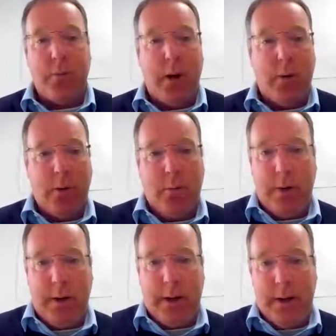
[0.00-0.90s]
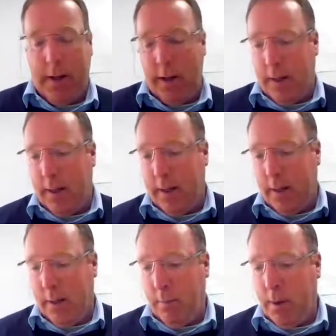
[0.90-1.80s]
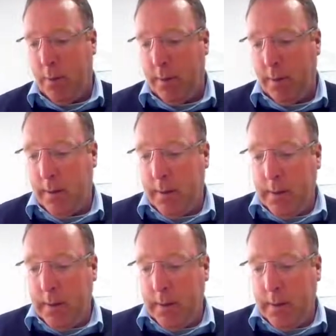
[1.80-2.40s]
as well in a moment.